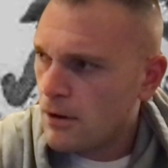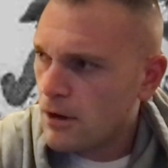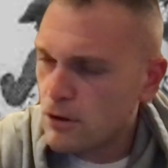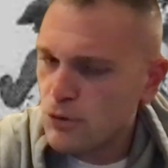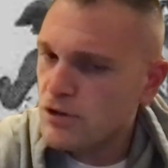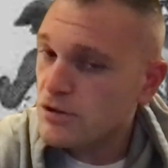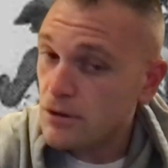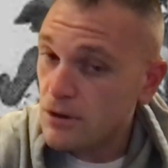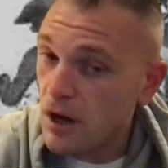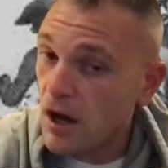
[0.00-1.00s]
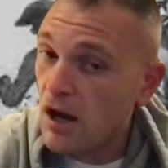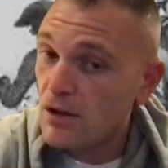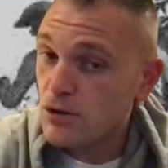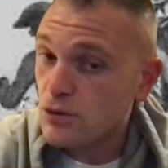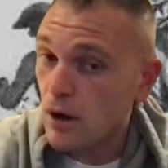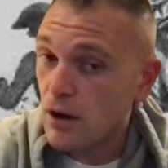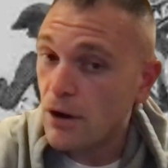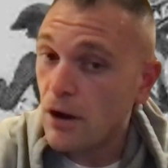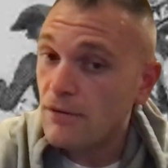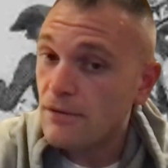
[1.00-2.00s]
countries are not strong
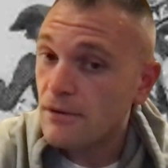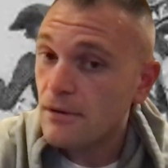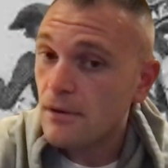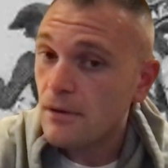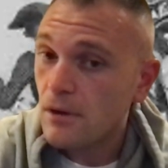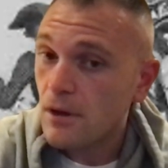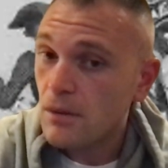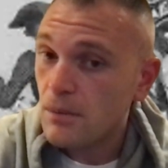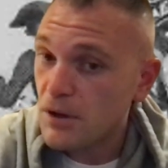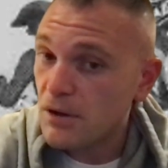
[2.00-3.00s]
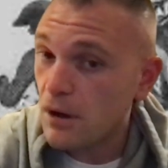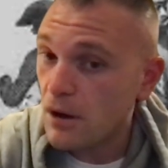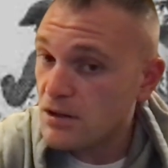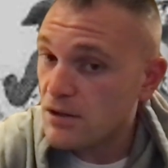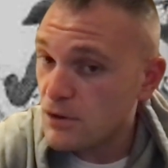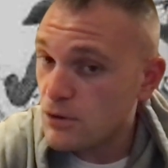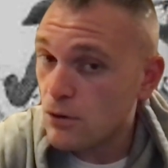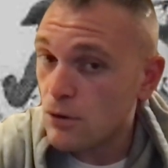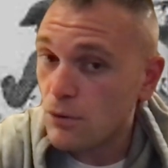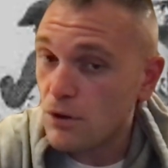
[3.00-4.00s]
enough because of
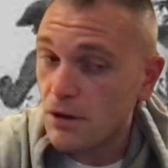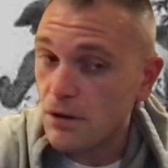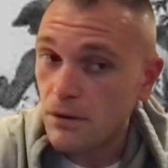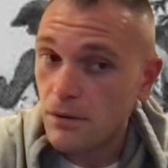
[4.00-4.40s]
internal greed.